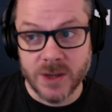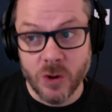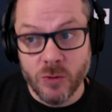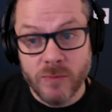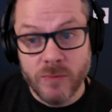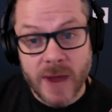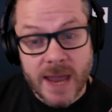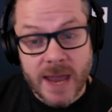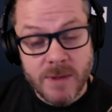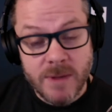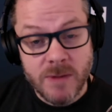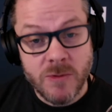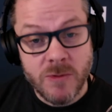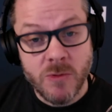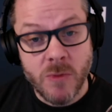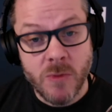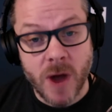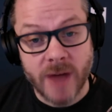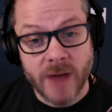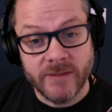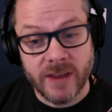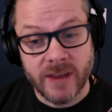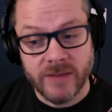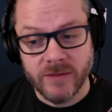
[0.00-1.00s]
Or maybe we
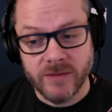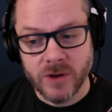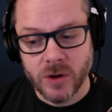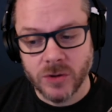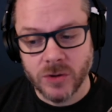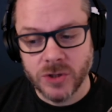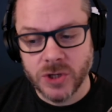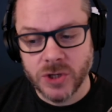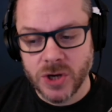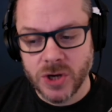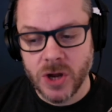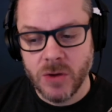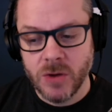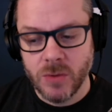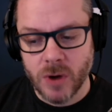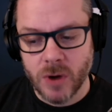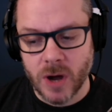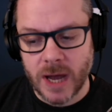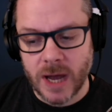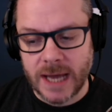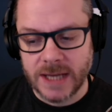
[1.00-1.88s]
might have even gone, do you know what?